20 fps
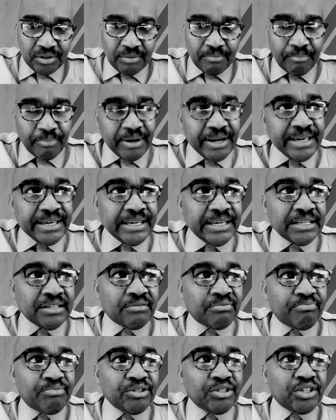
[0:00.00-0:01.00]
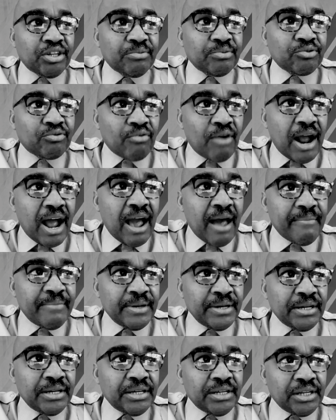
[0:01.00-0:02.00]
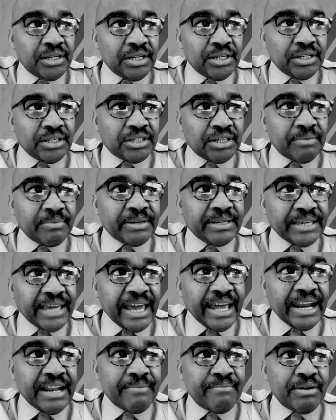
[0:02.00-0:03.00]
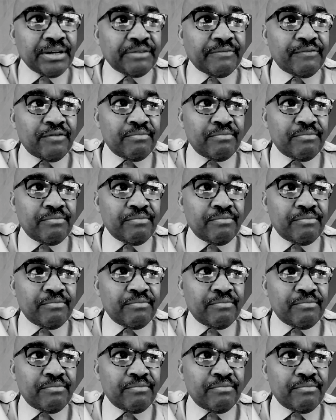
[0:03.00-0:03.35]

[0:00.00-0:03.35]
please prescribe some cannabis for